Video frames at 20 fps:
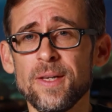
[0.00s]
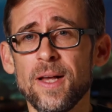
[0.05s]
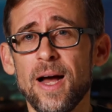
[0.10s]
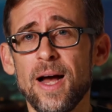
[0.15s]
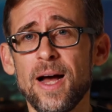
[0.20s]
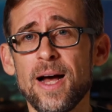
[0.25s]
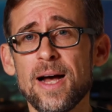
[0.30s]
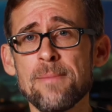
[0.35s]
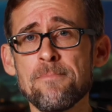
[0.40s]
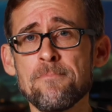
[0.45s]

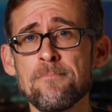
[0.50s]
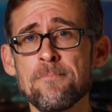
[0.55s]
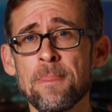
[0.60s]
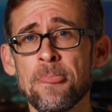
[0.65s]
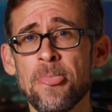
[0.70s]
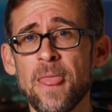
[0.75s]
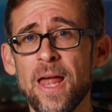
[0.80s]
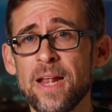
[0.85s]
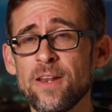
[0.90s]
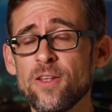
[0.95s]

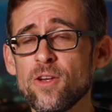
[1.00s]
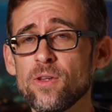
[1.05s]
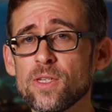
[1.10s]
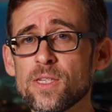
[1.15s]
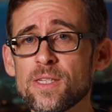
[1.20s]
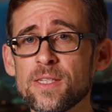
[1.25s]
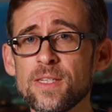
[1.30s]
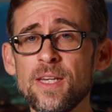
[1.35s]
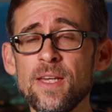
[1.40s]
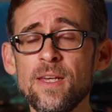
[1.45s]
And you'll
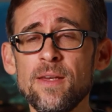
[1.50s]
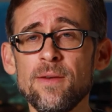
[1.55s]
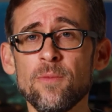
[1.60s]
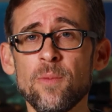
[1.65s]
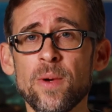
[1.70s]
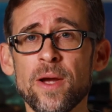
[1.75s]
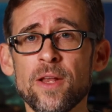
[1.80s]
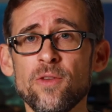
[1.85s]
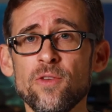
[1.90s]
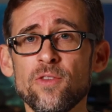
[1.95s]
see
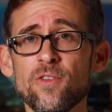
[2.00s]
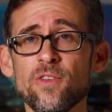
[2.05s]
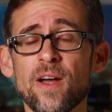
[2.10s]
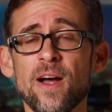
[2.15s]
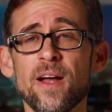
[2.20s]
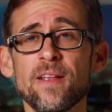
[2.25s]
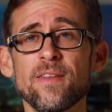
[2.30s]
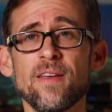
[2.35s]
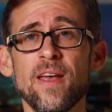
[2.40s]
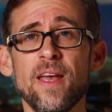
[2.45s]
when you
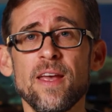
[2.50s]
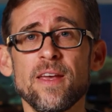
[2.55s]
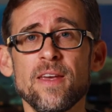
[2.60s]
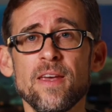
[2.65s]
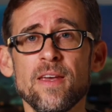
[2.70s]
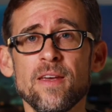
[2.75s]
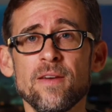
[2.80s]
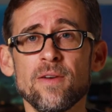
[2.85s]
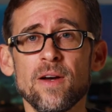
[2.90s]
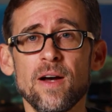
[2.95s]
start
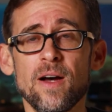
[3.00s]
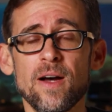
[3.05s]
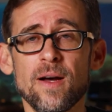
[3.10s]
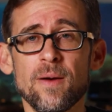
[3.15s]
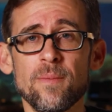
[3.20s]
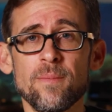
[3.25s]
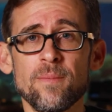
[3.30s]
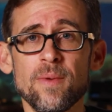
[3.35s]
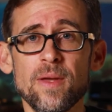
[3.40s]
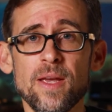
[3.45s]
taking
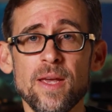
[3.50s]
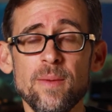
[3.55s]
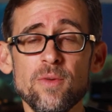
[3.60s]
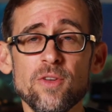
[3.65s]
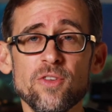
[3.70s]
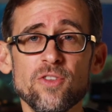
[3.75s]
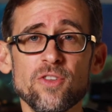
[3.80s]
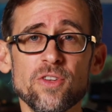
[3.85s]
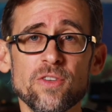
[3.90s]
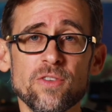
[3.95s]

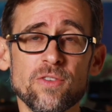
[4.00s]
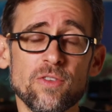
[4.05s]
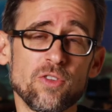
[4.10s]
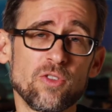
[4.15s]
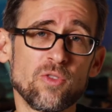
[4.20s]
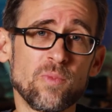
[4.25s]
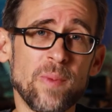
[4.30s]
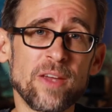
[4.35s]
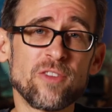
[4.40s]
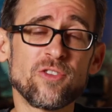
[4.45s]
images,
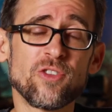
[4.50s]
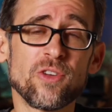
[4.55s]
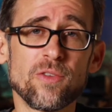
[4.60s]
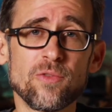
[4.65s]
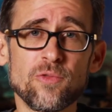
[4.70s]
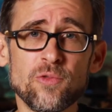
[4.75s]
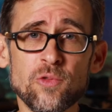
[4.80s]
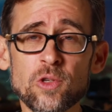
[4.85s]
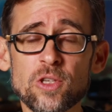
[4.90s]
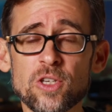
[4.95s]
especially
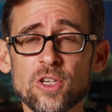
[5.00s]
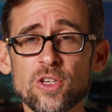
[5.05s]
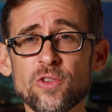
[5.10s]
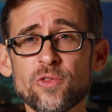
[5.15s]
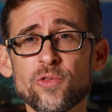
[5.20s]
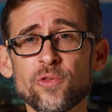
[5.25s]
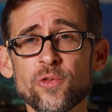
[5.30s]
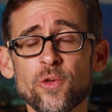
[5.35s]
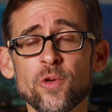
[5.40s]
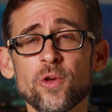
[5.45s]
footage
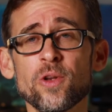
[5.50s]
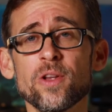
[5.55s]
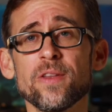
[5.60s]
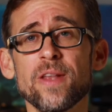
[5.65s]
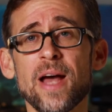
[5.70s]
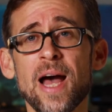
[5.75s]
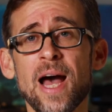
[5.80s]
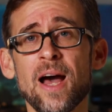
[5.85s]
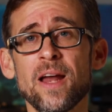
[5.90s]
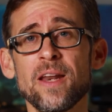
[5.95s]
further
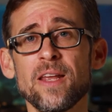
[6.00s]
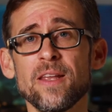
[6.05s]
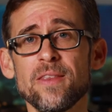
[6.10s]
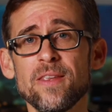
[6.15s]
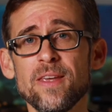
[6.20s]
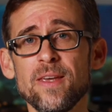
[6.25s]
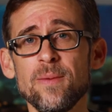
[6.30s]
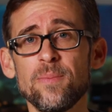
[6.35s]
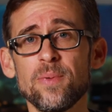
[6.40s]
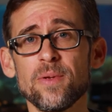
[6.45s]
down in
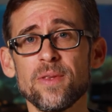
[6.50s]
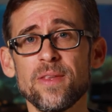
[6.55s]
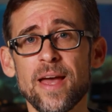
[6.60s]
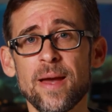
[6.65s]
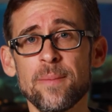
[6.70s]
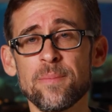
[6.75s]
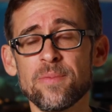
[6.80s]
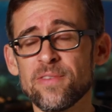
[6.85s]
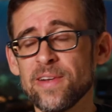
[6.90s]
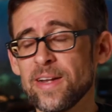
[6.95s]
deeper
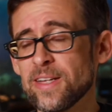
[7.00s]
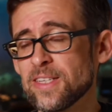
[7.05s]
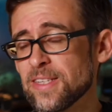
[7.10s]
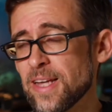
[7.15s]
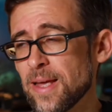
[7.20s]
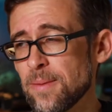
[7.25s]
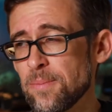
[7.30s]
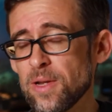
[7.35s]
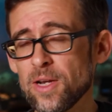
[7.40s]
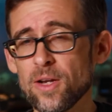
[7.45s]
depths, let's
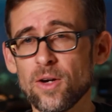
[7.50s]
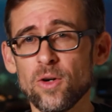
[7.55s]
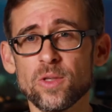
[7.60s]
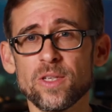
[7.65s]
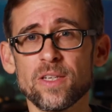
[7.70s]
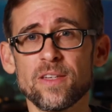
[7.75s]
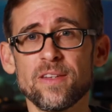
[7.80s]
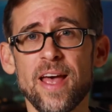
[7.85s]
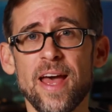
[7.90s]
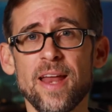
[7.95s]
say below
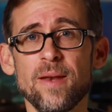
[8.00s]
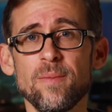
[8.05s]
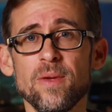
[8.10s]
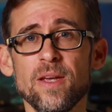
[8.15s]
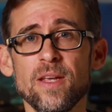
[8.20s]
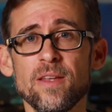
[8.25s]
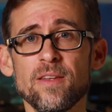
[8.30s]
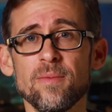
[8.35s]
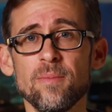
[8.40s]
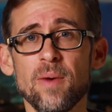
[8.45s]
the
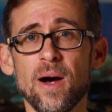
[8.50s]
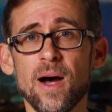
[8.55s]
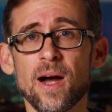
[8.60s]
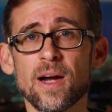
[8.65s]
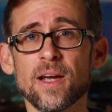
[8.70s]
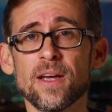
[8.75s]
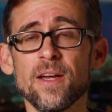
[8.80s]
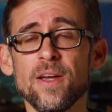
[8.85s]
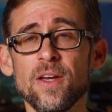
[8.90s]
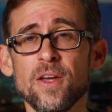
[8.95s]
10-meter
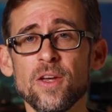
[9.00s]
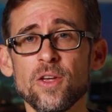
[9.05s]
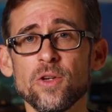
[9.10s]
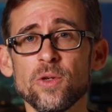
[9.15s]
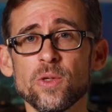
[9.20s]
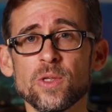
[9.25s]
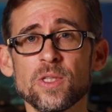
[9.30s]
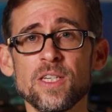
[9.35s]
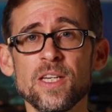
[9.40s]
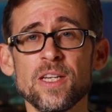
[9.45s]
mark,
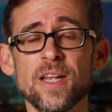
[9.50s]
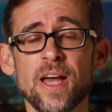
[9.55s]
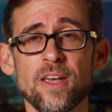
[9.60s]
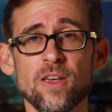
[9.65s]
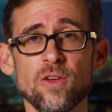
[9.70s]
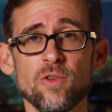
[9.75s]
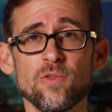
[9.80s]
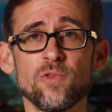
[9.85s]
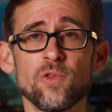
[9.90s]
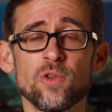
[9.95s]
you'll see that
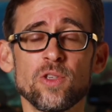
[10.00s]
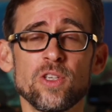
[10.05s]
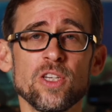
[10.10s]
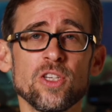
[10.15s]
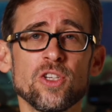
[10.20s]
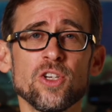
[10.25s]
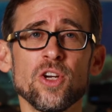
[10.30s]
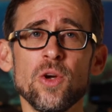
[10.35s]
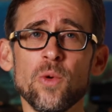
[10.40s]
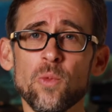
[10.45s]
your
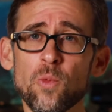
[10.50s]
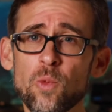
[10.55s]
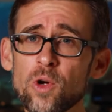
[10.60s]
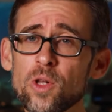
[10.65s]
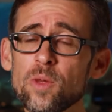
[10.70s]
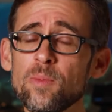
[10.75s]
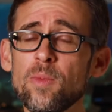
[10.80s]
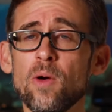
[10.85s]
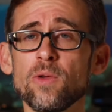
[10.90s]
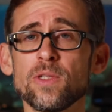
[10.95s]
footage
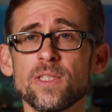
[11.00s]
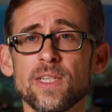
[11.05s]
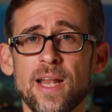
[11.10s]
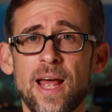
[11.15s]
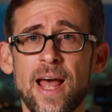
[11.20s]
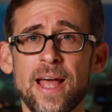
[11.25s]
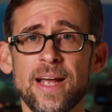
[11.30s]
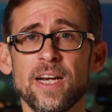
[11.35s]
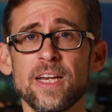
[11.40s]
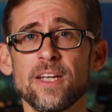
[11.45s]
will most
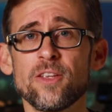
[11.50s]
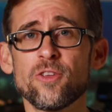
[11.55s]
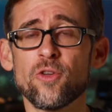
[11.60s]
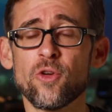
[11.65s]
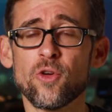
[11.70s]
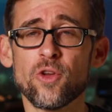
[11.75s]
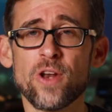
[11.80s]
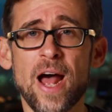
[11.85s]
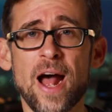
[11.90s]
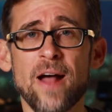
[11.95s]
likely
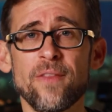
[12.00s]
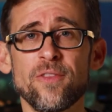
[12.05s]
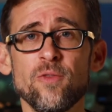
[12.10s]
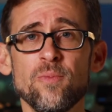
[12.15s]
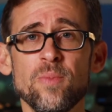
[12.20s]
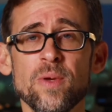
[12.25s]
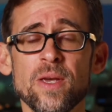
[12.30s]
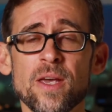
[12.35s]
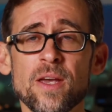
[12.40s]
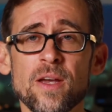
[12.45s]
turn out to
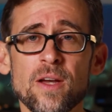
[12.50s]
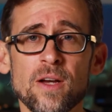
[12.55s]
be